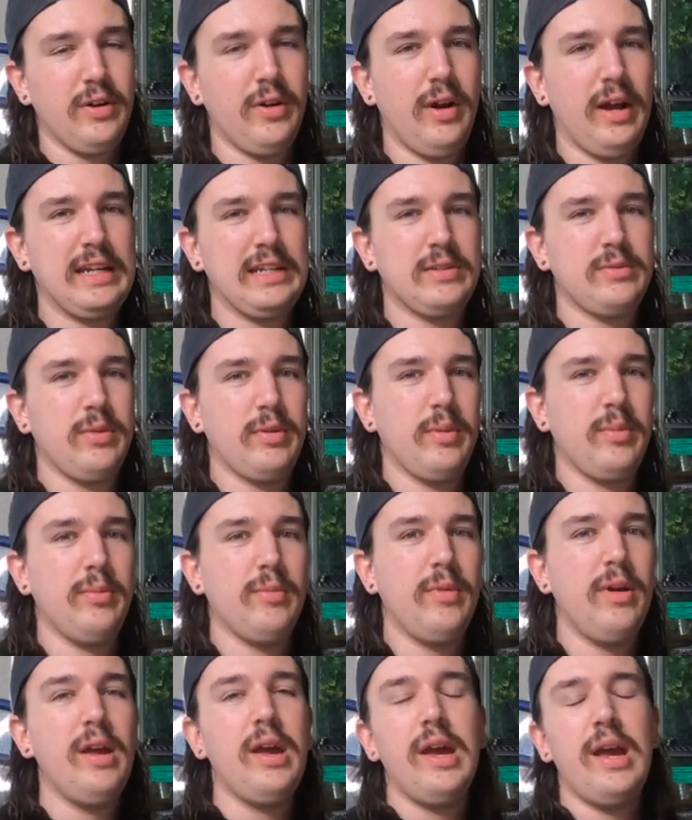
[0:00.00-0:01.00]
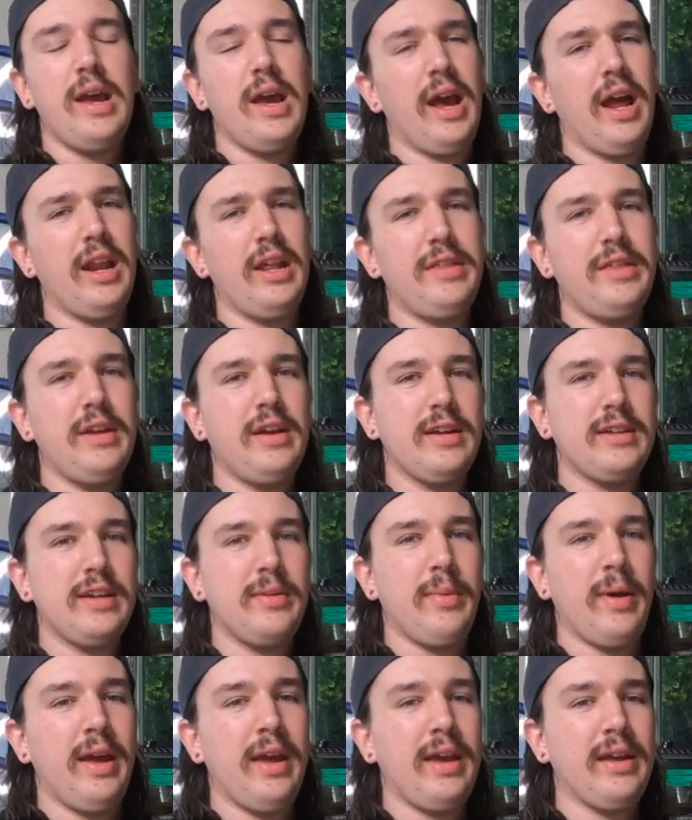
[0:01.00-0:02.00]
I just want to, anything I
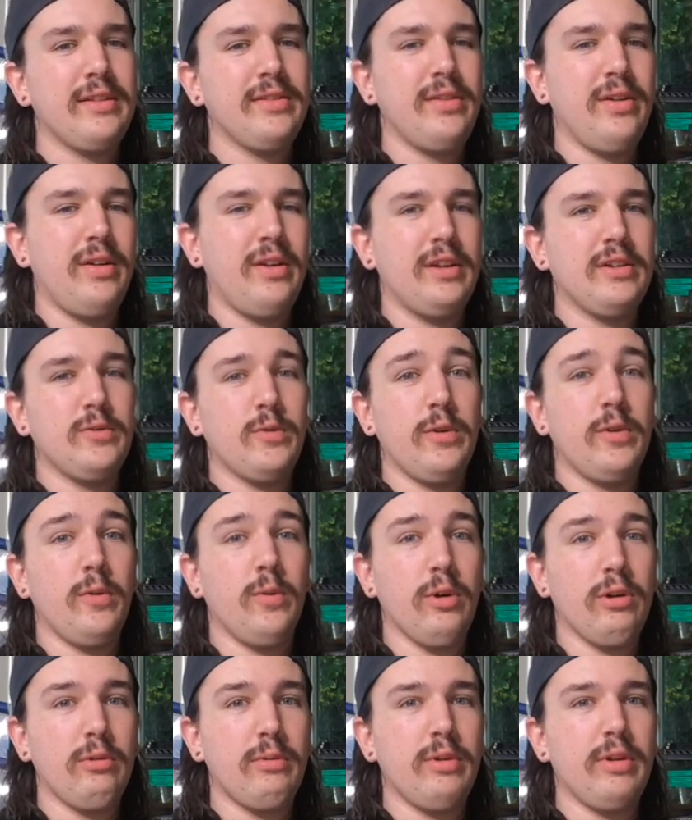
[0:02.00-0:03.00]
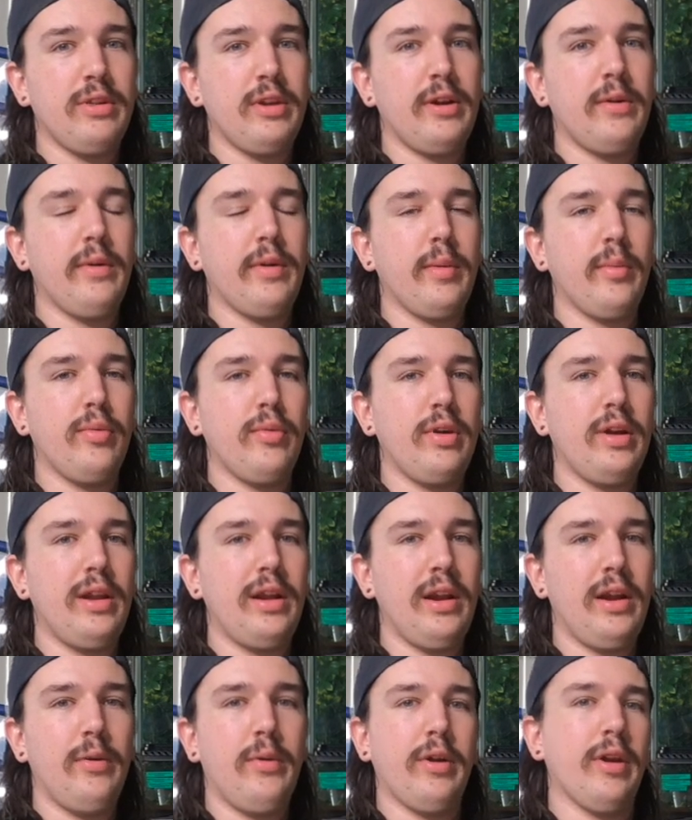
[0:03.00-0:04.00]
get my hands on, I just want to work with, and I want to breed,
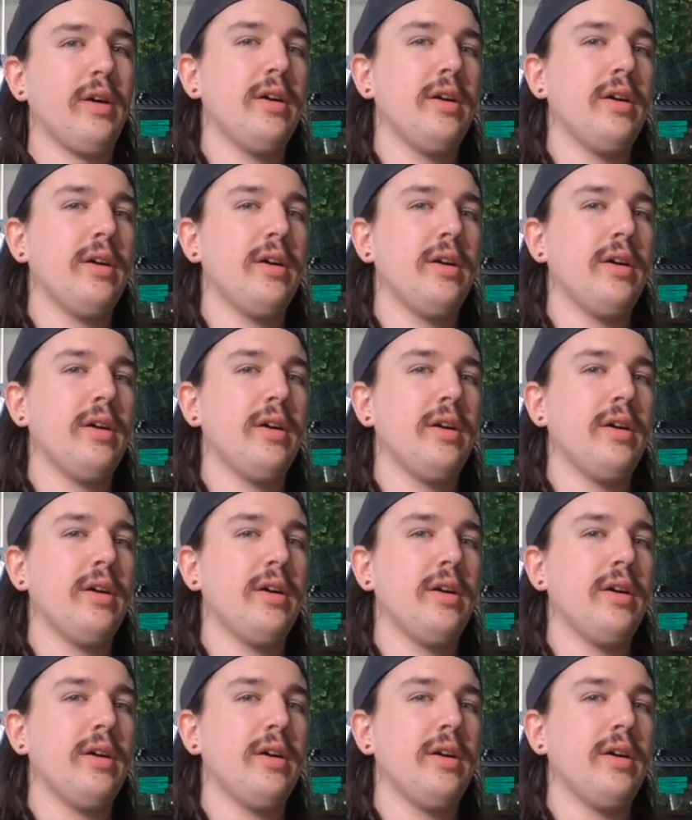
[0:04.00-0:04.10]
and